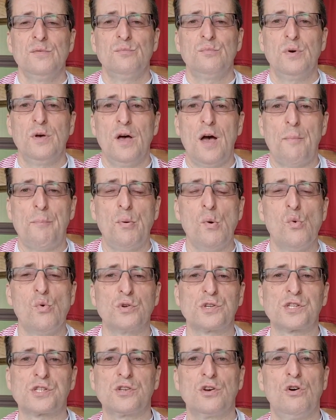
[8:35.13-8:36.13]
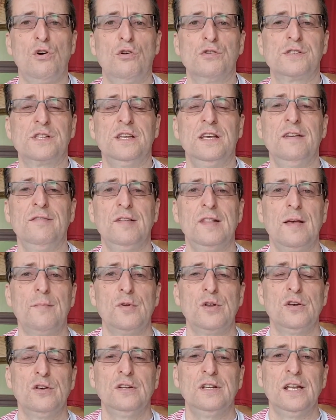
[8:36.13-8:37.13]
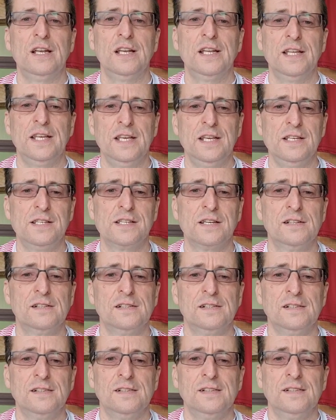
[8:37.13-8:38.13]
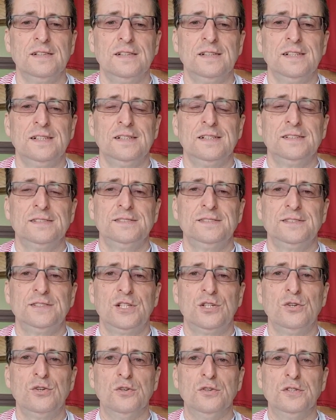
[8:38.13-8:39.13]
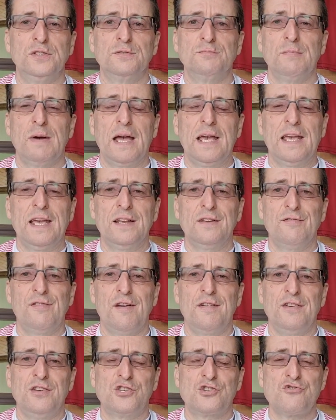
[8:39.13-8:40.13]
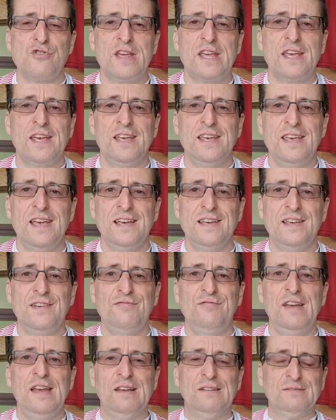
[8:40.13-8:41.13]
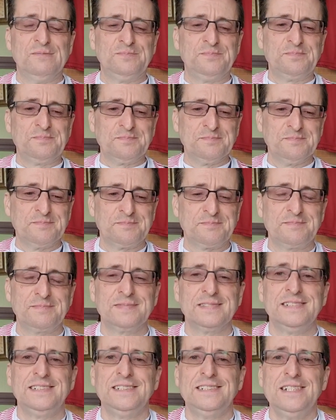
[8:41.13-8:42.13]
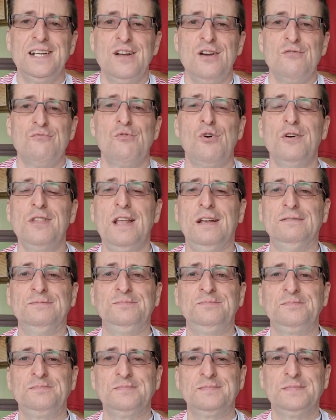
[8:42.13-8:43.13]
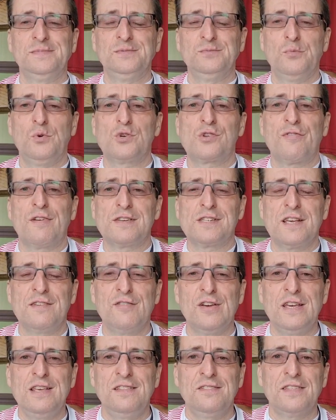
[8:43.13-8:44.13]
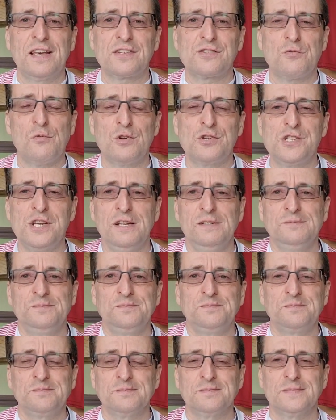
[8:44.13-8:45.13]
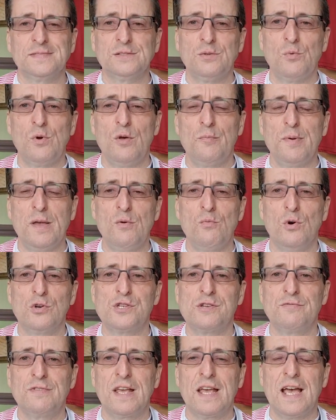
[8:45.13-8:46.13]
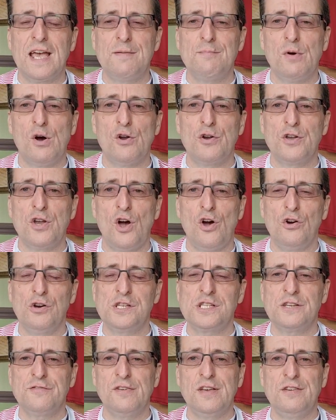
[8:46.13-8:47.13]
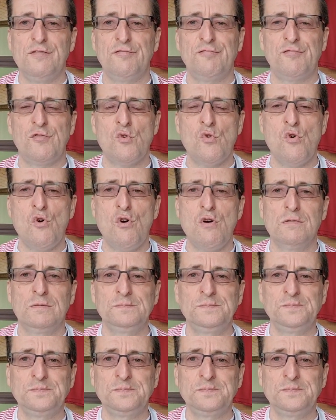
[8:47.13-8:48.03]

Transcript: But a poor start and giving them an early lead could make it a very tricky evening. Right then, Walsall Fan TV, thanks for watching. We'll be watching the game on ITV4